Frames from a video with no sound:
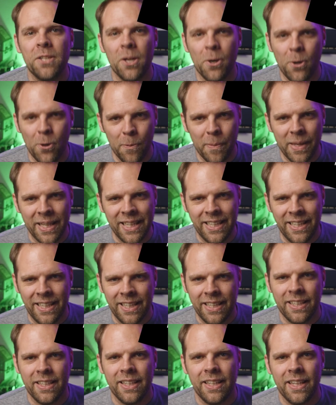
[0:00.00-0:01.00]
Dolman,
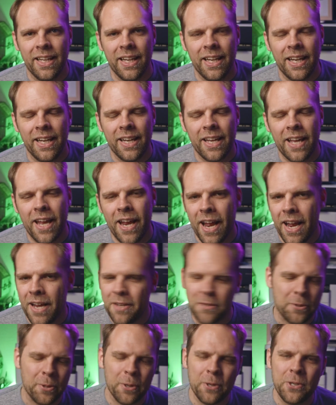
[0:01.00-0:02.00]
aka
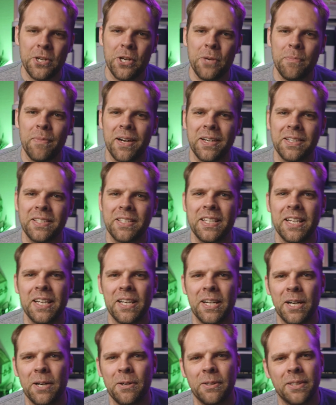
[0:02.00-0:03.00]
Sergio
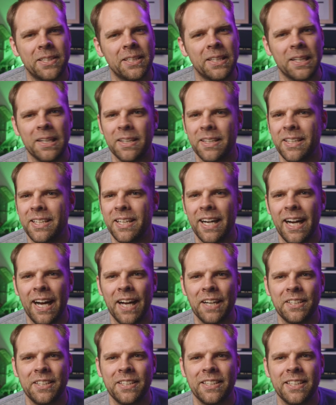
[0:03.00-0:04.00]
Martino. Oh
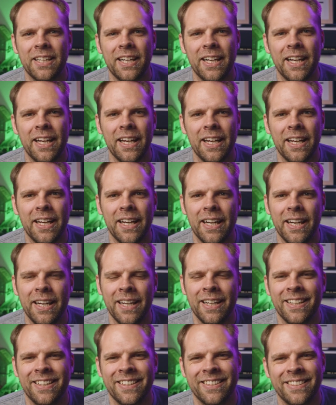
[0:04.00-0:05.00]
gosh, I
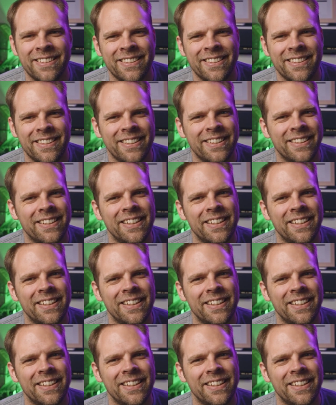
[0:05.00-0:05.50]
uh,